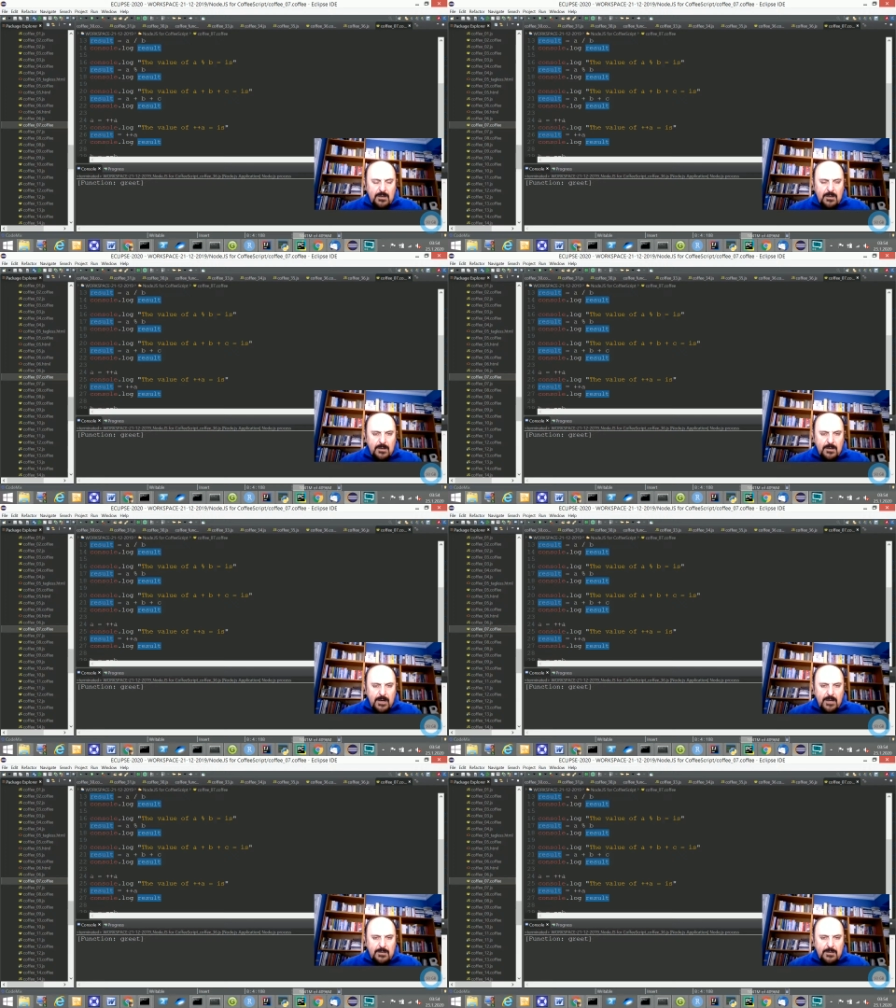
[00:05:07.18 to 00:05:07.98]

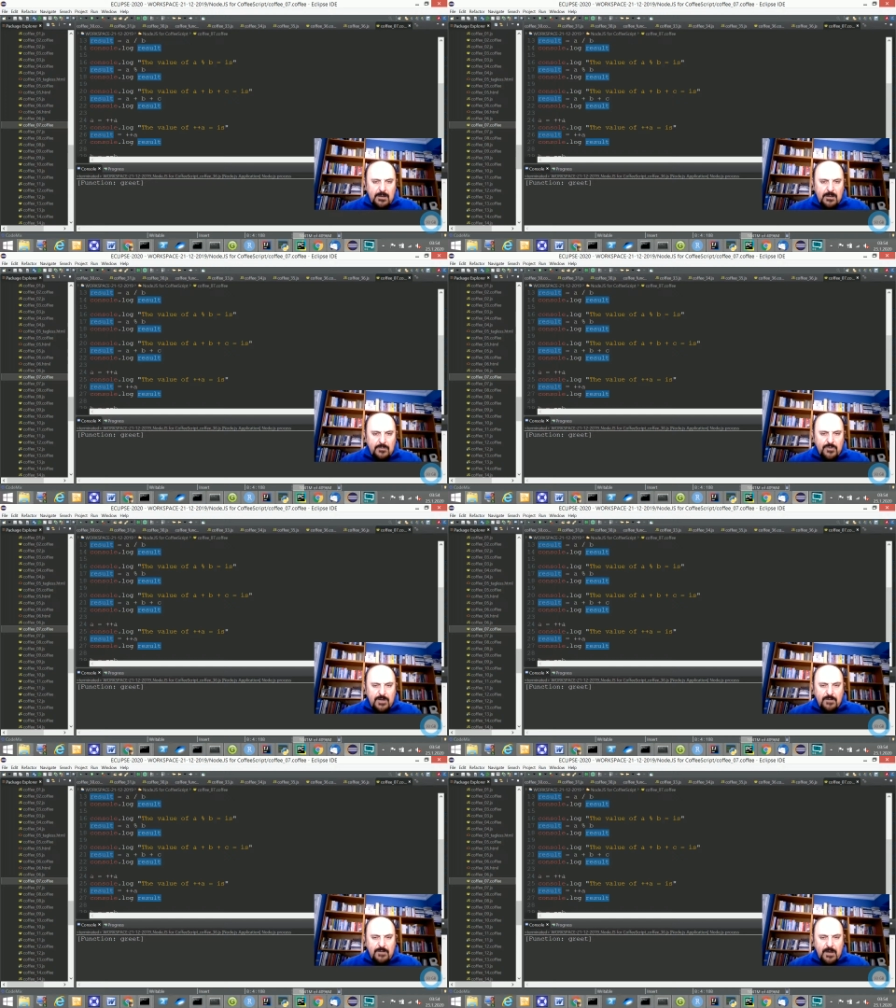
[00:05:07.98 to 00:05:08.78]
add three
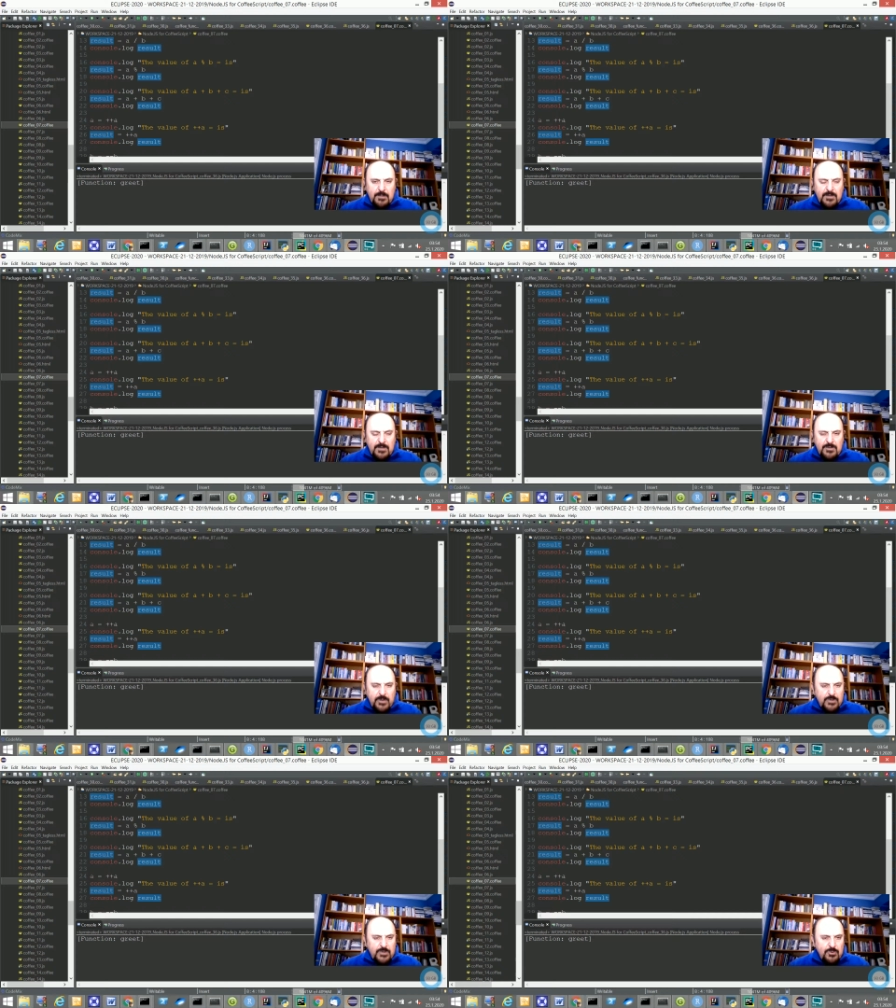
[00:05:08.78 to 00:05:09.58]
variables so as
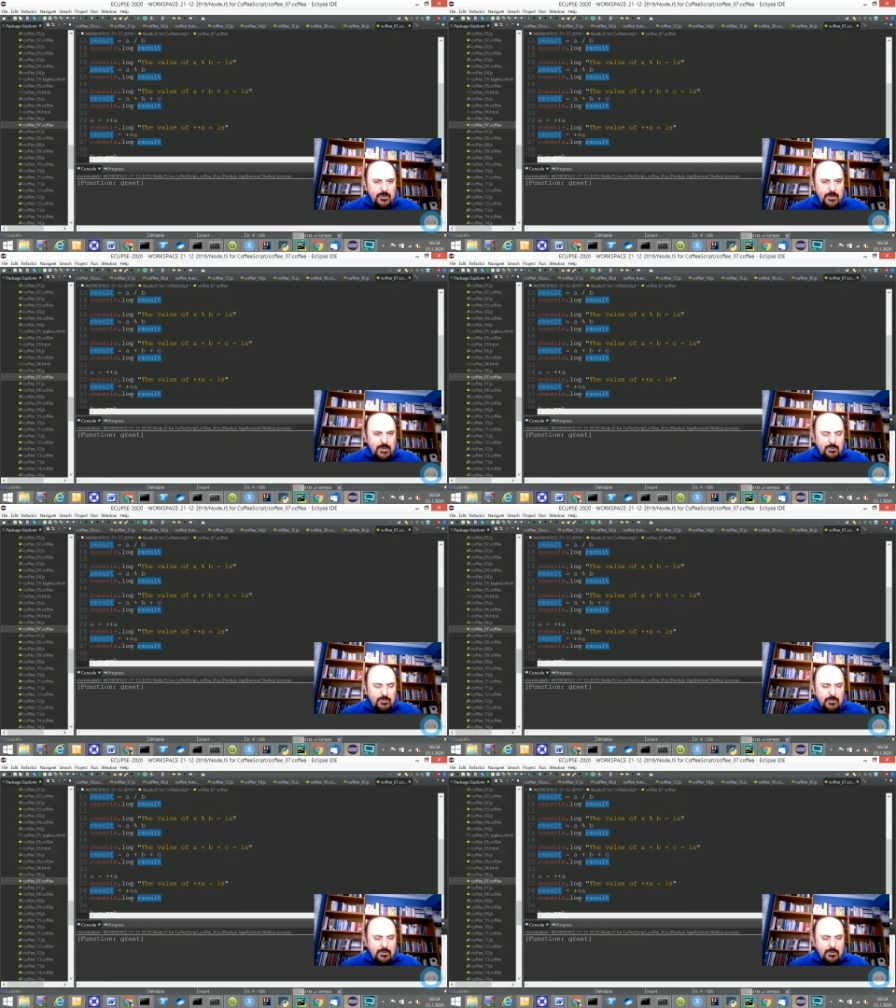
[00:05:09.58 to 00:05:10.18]
to include